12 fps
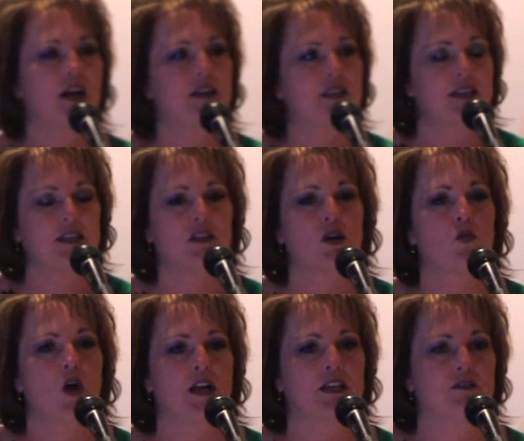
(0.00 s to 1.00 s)
Again, they're
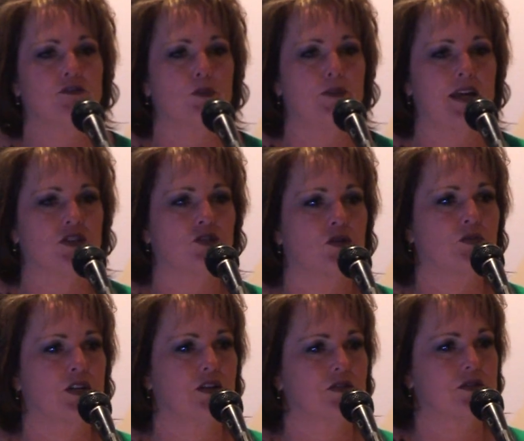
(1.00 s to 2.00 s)
walking for Pedro
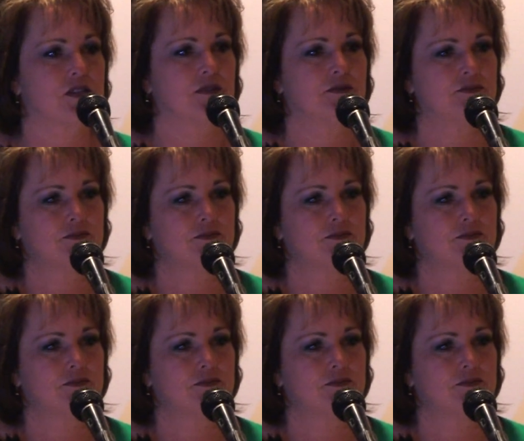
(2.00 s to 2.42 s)
Rios.